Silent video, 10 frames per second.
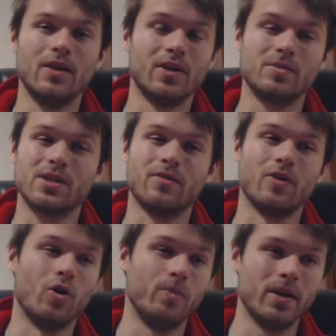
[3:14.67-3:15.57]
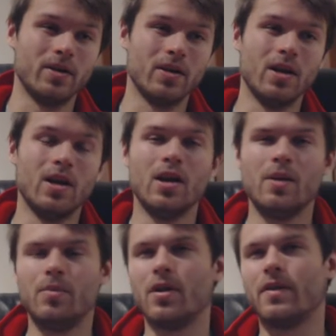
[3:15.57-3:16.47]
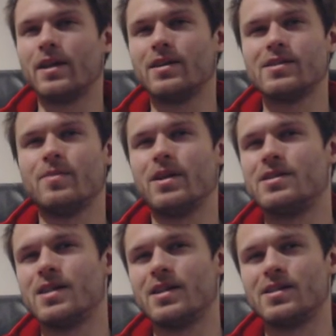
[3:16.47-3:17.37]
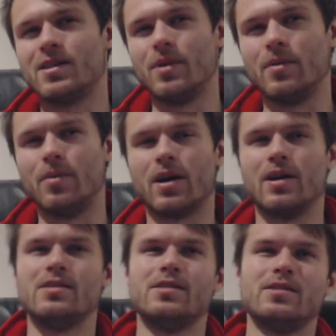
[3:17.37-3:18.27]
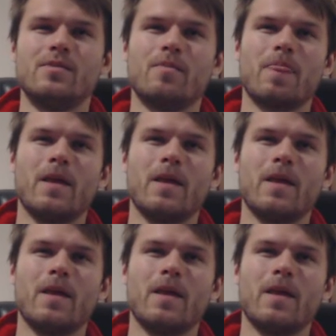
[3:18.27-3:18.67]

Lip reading: leaving himself open, but that doesn't make sense to me because